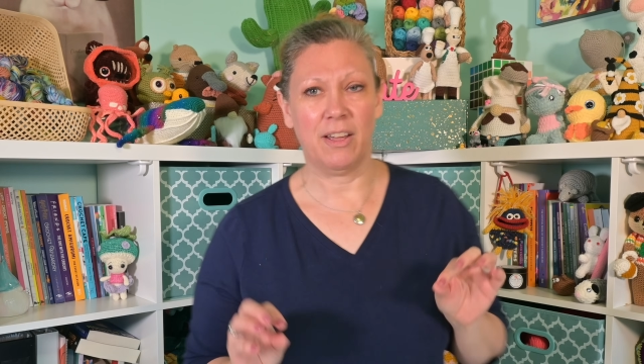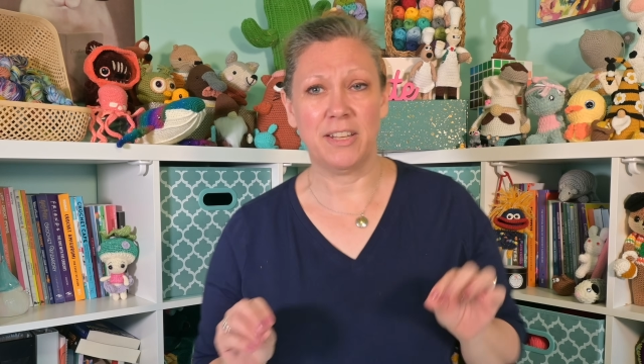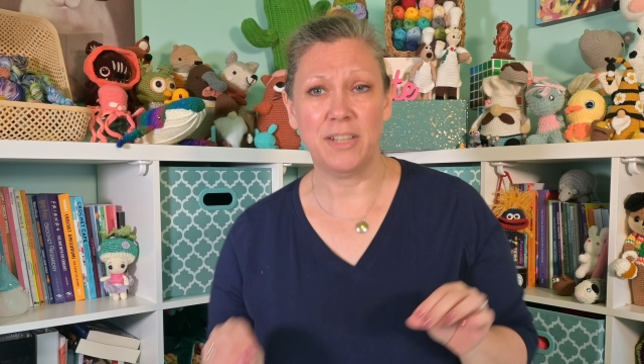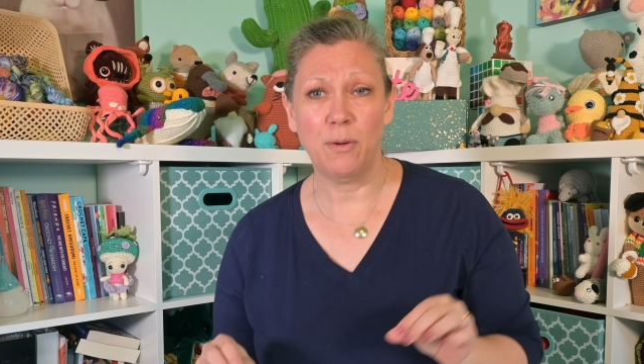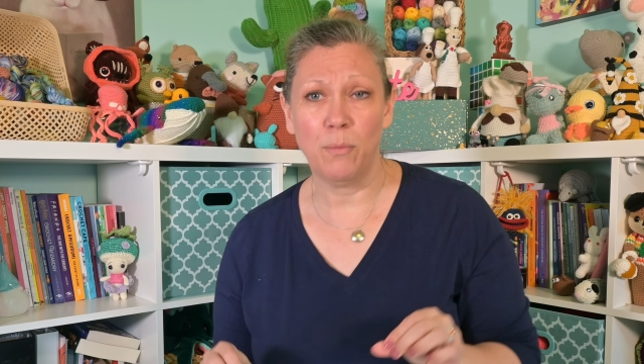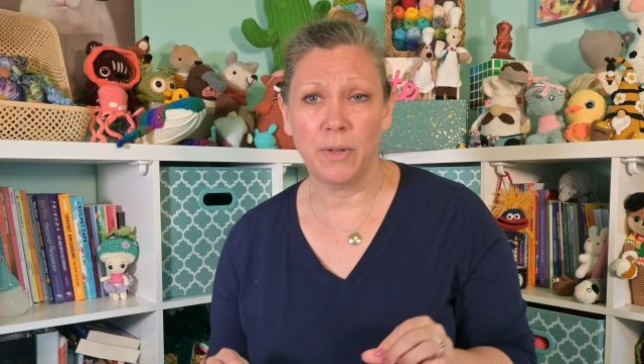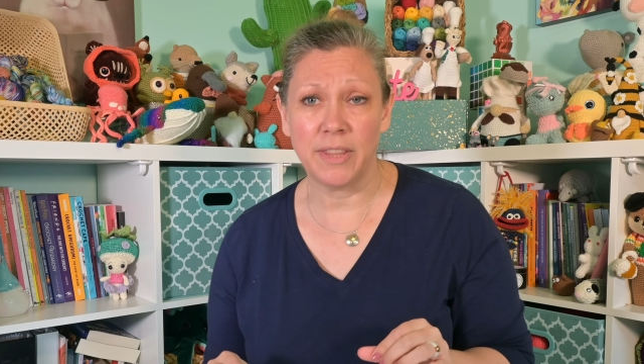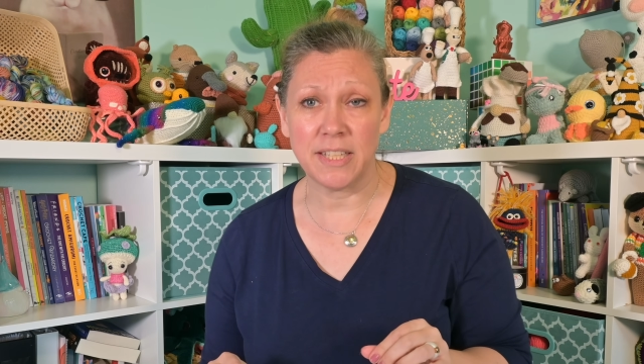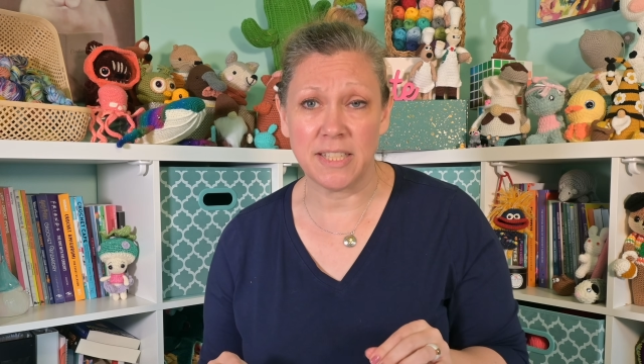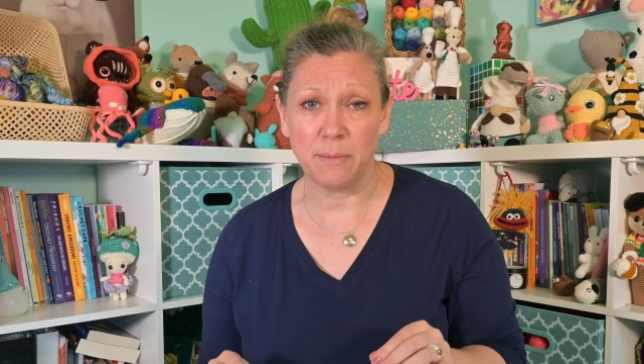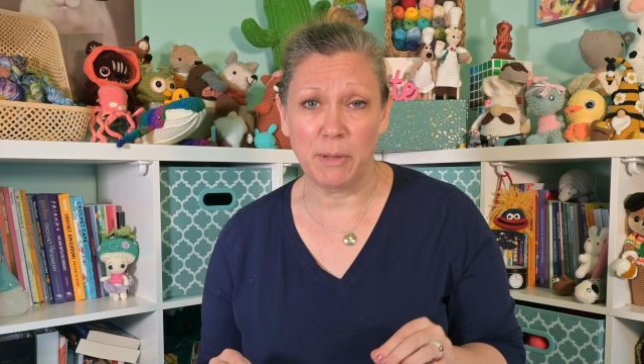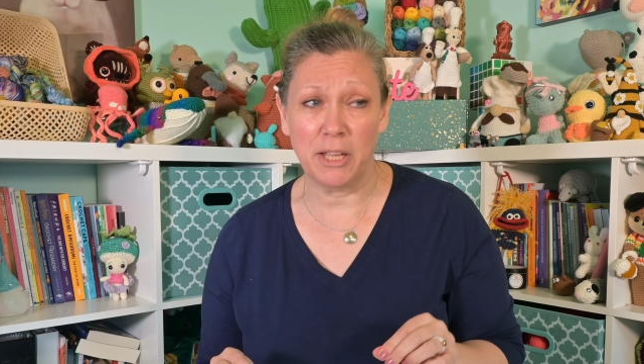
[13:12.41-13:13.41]
I don't want
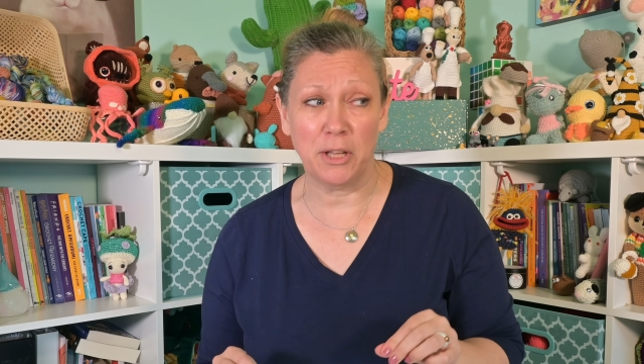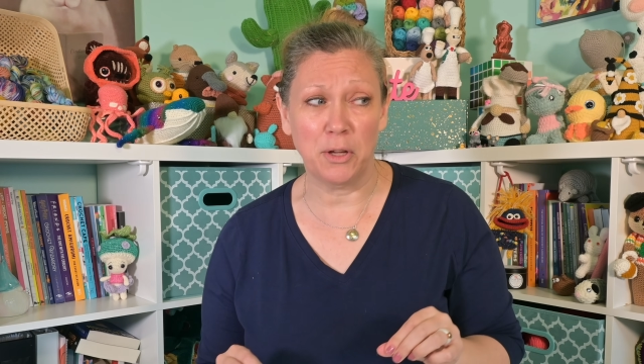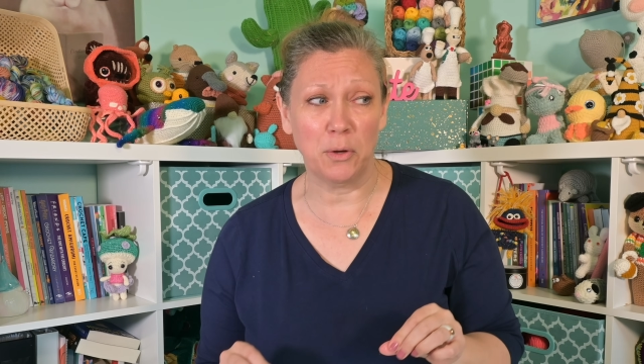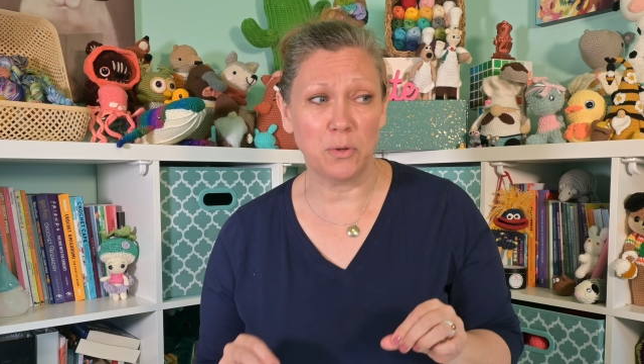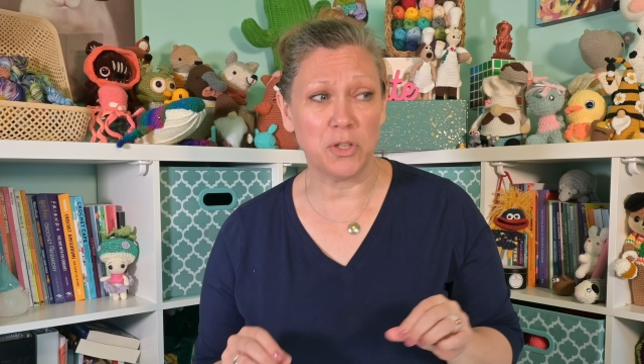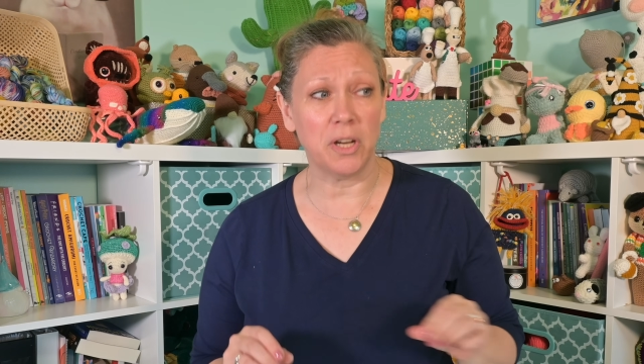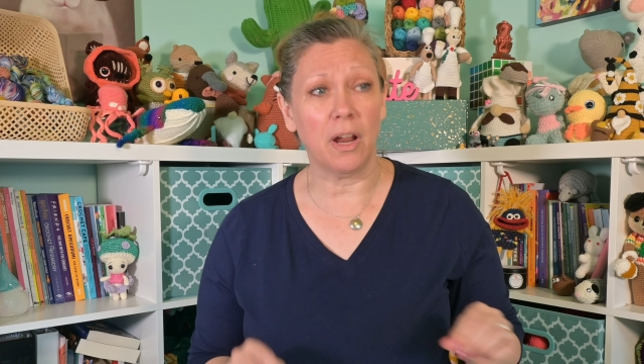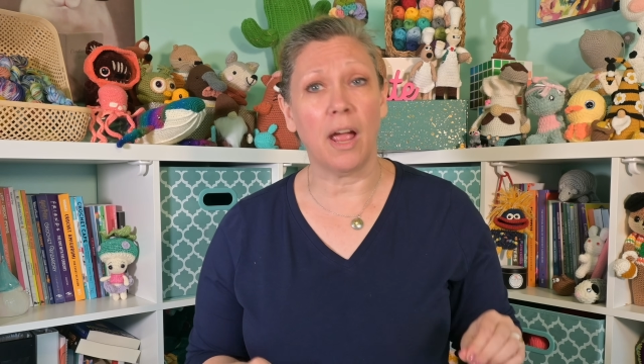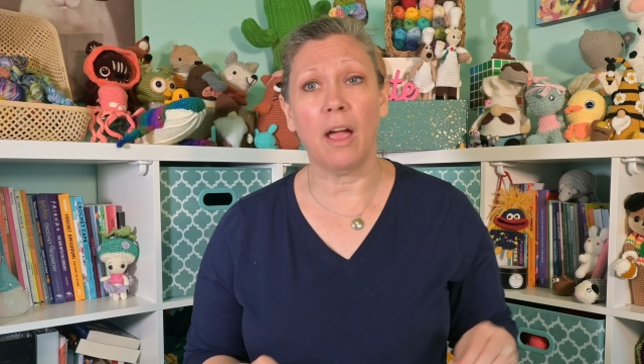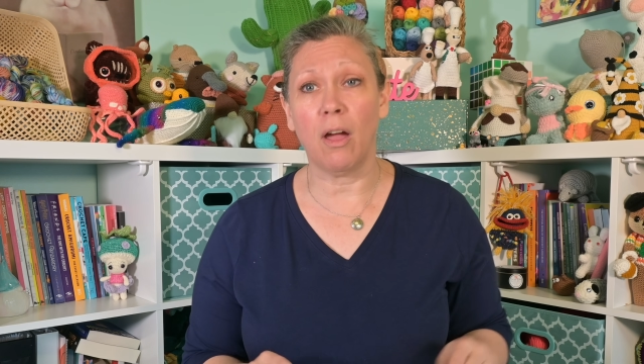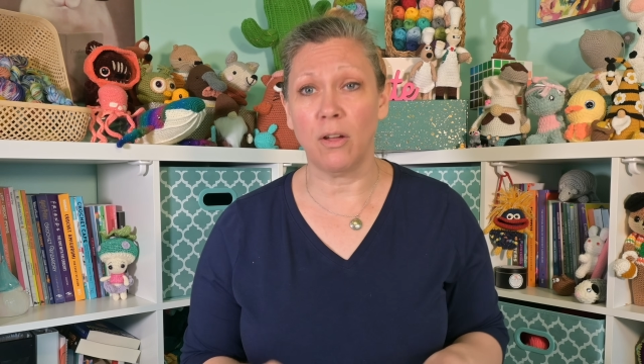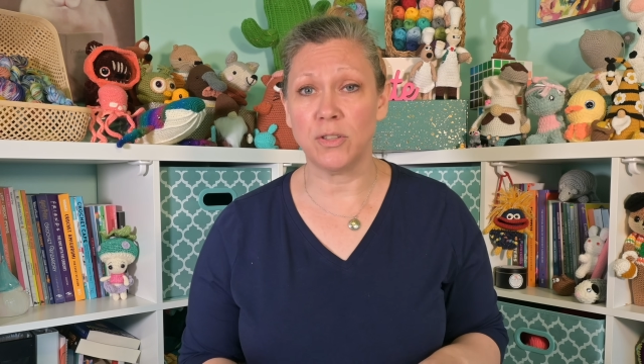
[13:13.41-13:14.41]
this to be huge, and
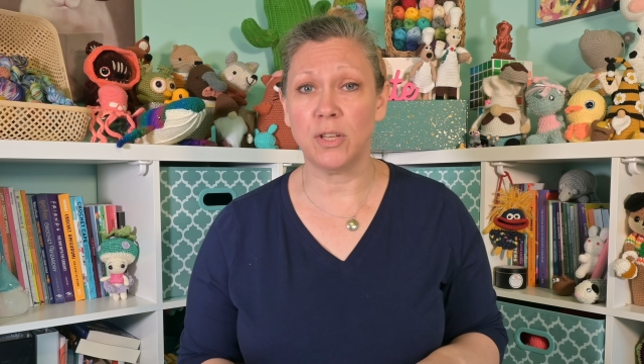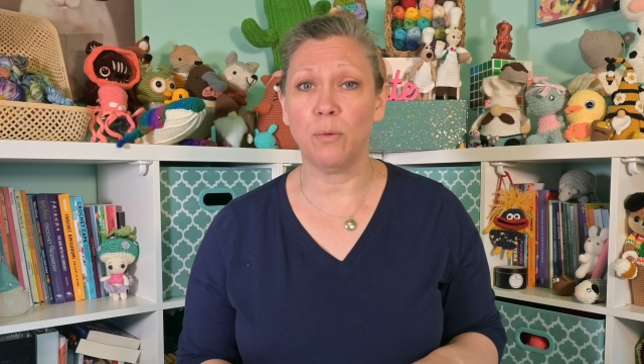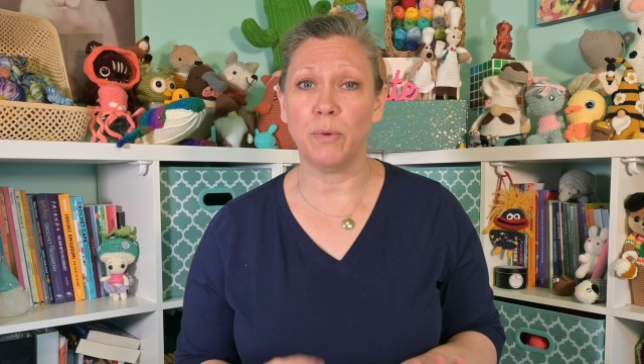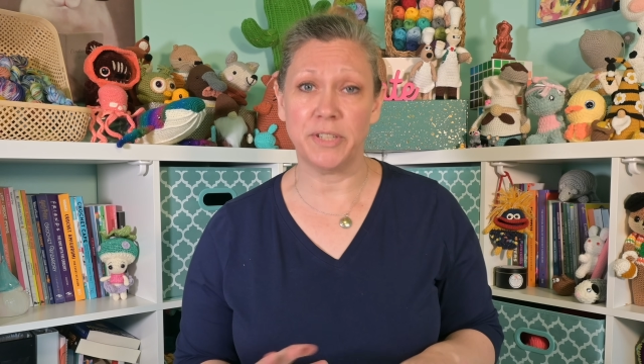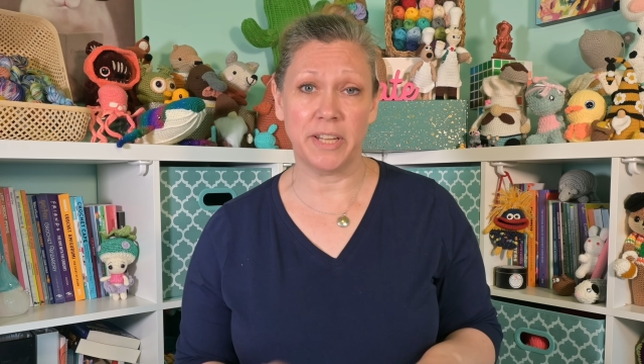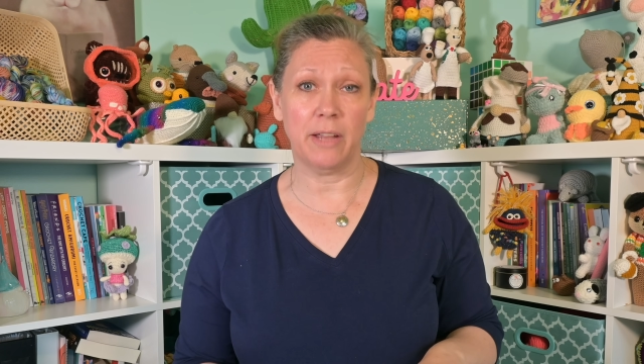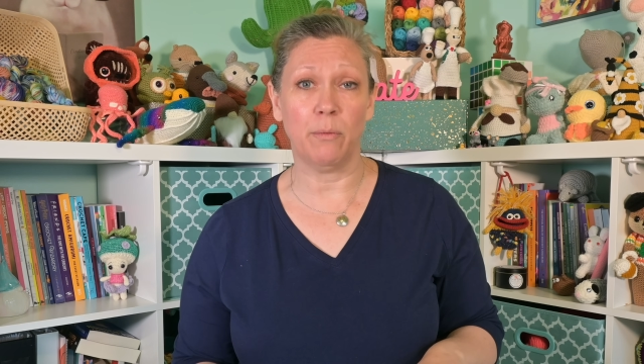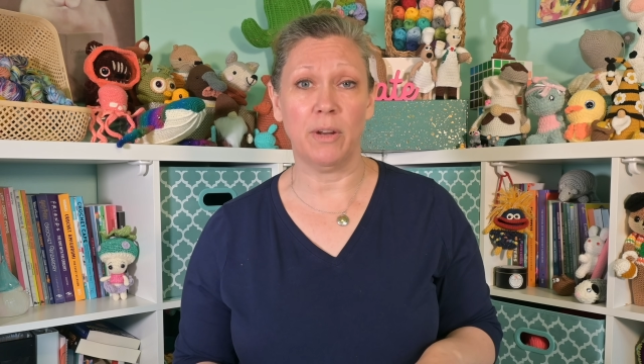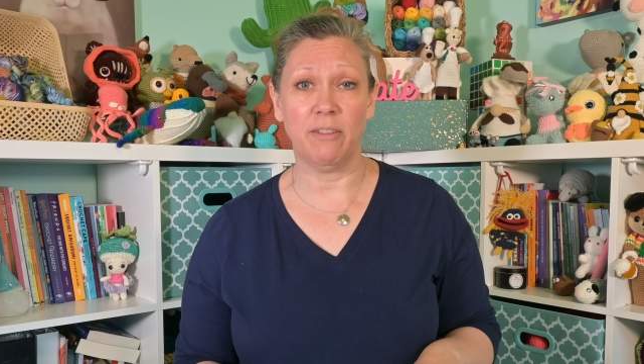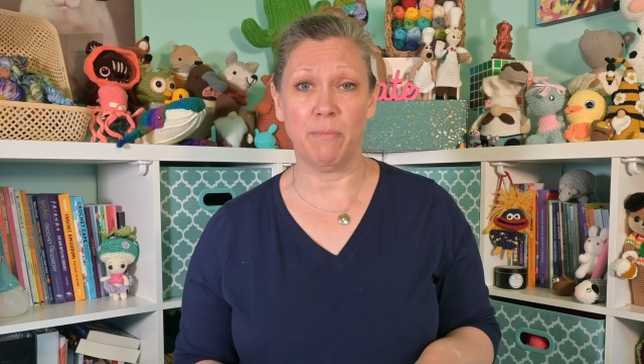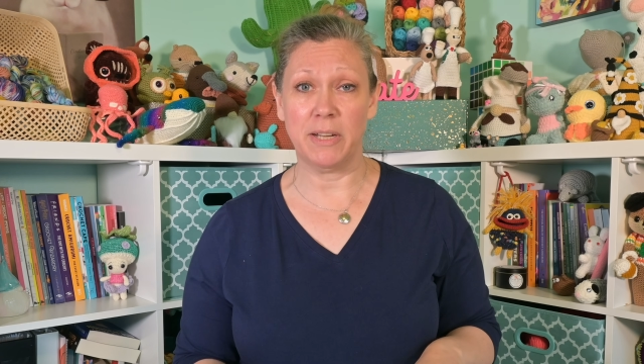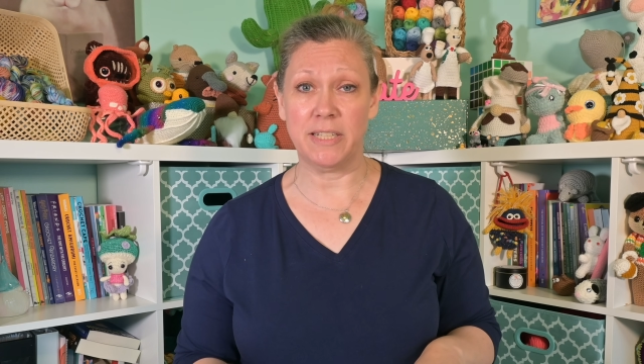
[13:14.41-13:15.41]
I also want to get
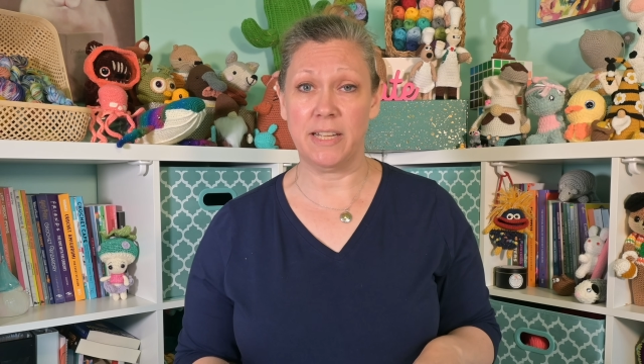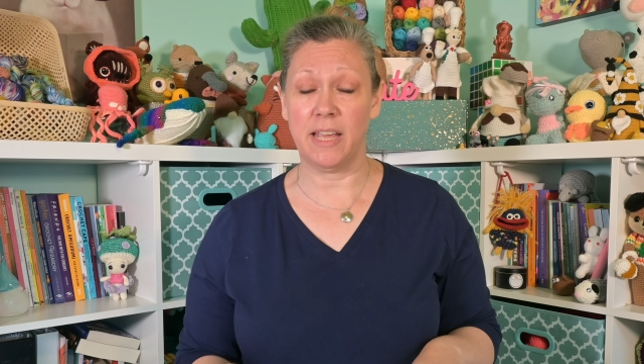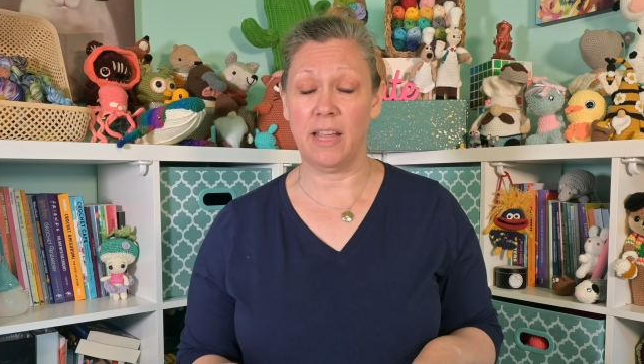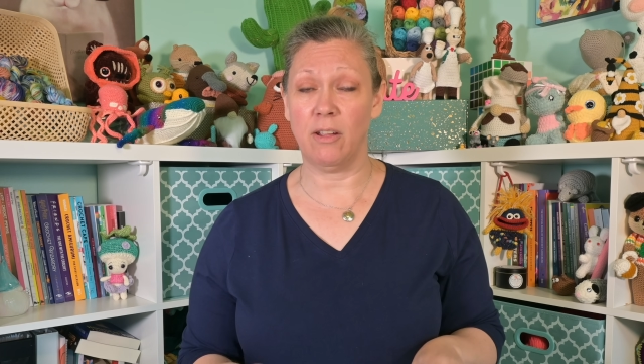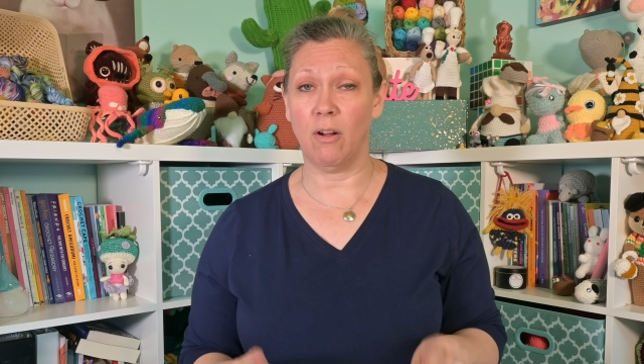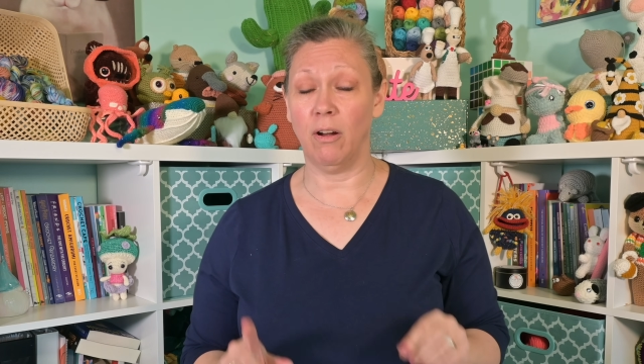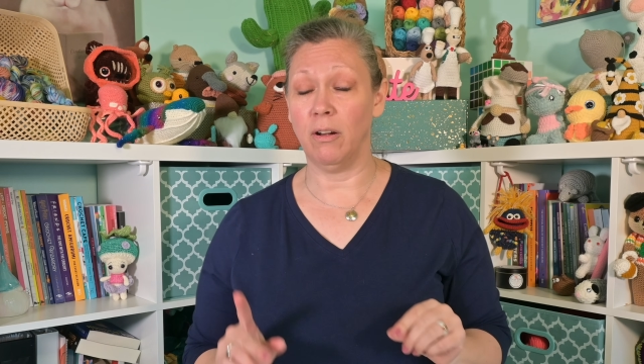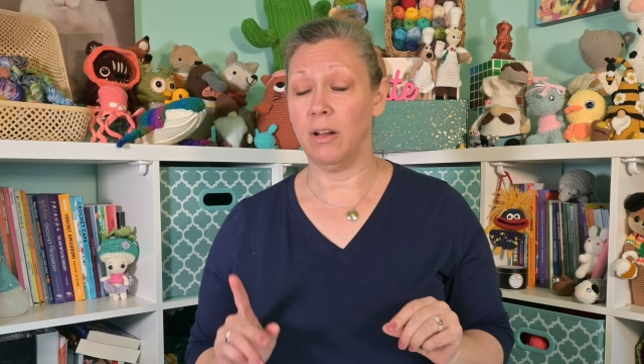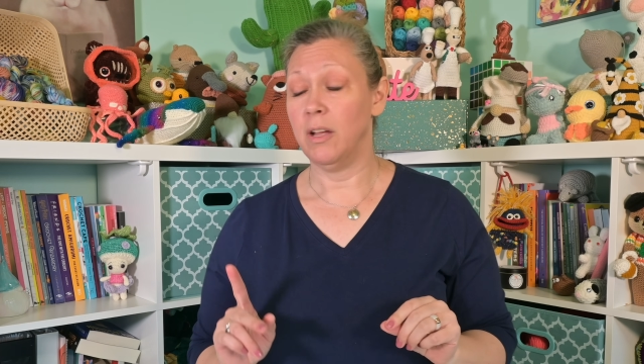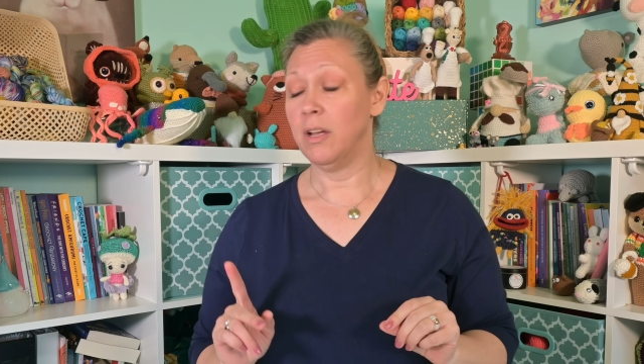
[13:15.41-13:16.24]
rid of my DK yarn.